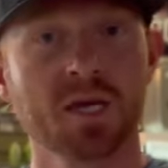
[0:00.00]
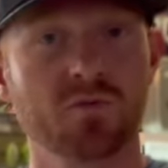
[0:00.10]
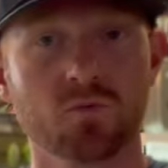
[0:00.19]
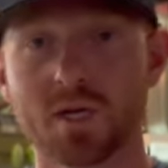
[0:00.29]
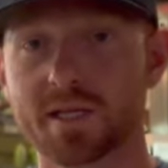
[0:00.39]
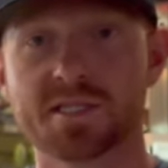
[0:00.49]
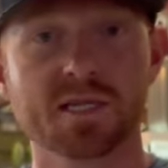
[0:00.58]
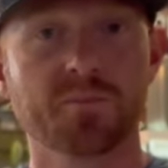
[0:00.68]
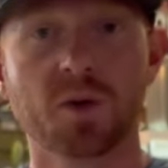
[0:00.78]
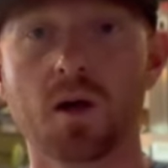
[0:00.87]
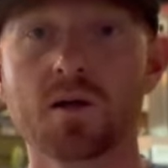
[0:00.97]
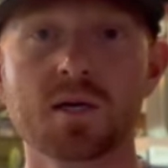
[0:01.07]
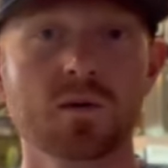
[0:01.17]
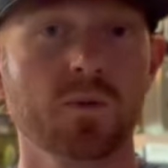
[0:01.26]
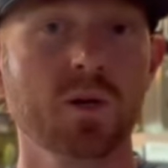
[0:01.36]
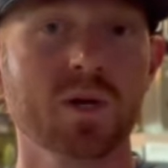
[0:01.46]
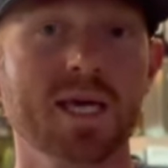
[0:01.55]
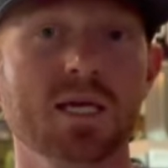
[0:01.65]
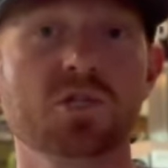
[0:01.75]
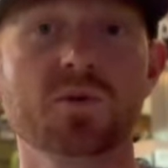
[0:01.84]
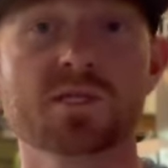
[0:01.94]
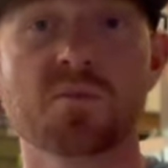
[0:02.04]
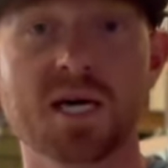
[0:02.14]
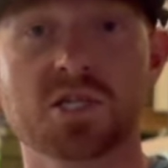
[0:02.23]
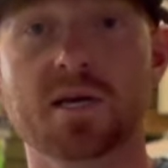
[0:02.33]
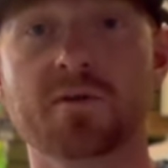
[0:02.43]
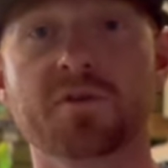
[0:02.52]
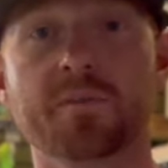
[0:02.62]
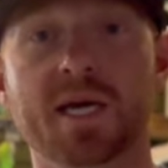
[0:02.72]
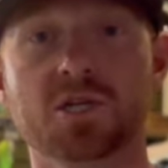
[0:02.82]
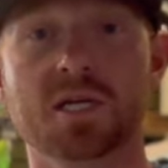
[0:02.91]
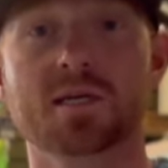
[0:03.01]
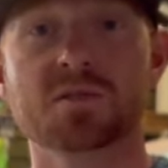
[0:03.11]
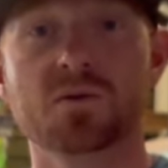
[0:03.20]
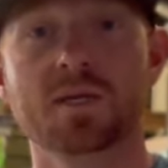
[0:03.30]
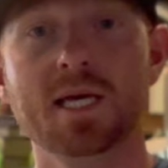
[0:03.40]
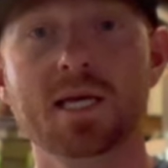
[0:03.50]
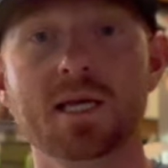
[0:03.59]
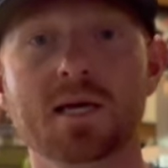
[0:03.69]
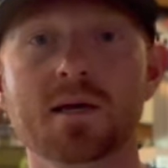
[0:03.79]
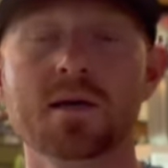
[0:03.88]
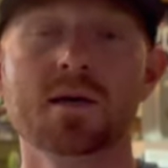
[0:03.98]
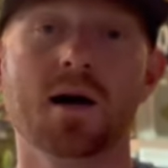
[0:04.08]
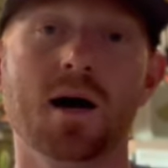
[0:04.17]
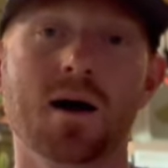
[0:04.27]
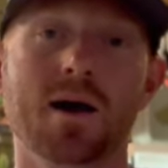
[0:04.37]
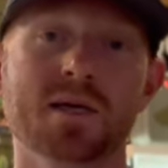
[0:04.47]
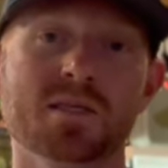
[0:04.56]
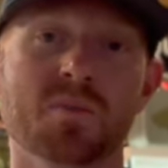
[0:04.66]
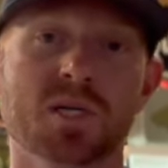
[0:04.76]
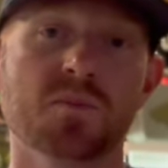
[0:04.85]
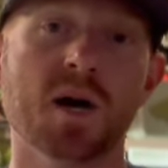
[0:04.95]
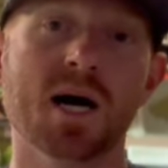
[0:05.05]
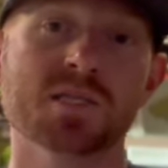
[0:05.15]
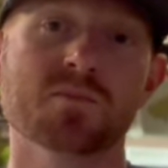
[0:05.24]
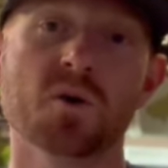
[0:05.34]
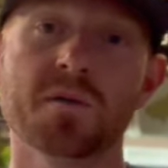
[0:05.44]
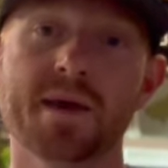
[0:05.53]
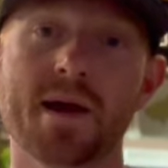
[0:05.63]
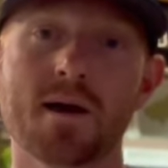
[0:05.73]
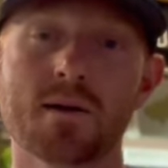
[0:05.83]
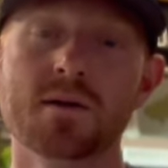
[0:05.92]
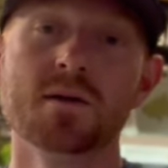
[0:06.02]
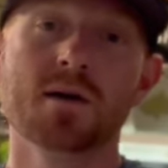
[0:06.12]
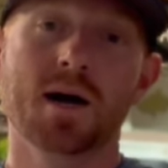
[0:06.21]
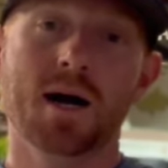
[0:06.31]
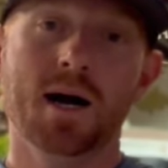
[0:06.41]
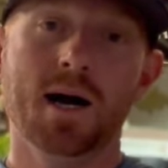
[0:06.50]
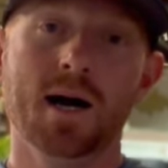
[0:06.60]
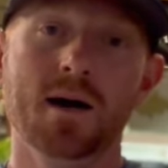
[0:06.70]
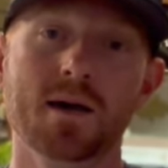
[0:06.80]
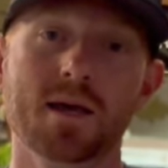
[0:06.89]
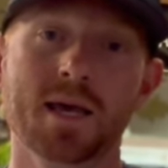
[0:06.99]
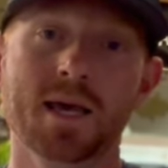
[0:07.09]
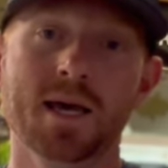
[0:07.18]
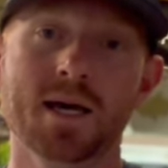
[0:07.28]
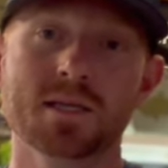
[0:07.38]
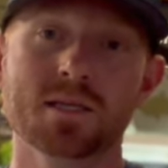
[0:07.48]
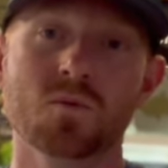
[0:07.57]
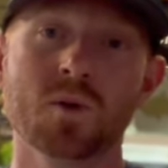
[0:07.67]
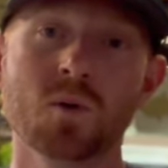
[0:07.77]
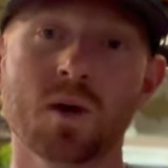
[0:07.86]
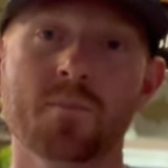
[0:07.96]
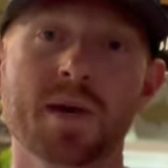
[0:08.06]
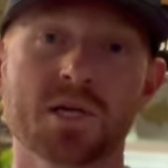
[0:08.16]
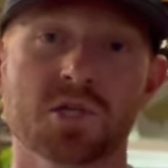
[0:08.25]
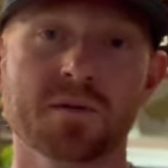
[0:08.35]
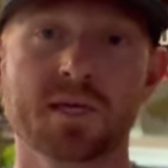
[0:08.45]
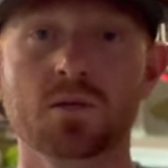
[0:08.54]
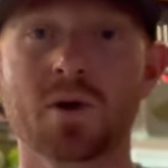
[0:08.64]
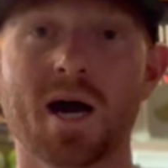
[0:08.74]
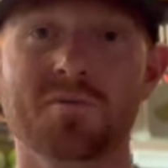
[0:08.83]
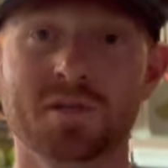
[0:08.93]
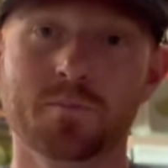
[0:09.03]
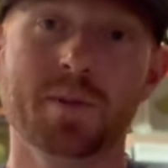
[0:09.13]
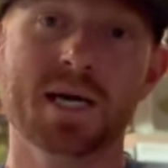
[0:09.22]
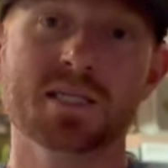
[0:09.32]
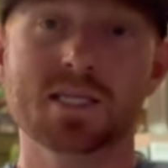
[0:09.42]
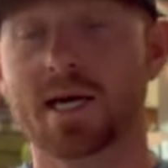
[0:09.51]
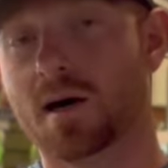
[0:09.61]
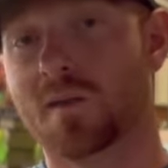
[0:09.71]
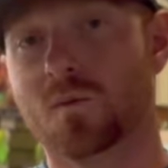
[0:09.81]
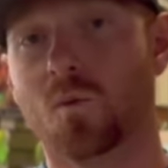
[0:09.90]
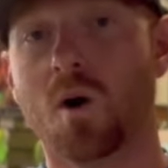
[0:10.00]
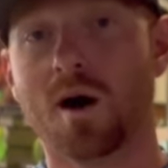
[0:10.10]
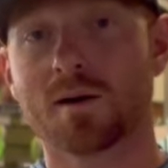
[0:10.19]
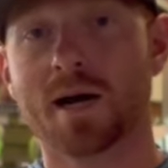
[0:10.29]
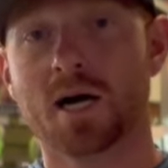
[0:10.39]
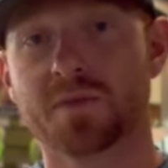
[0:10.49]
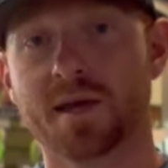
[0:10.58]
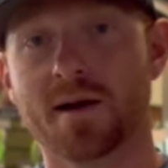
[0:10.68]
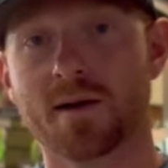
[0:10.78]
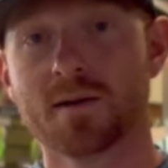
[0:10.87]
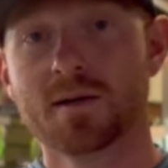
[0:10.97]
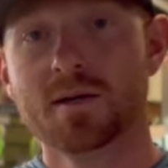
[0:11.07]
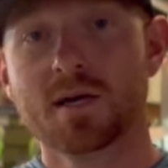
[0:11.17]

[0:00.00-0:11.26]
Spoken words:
Really simple. We want to get you as much information as you need, as much possible there. And we want to make sure that you have your best day on the water out there.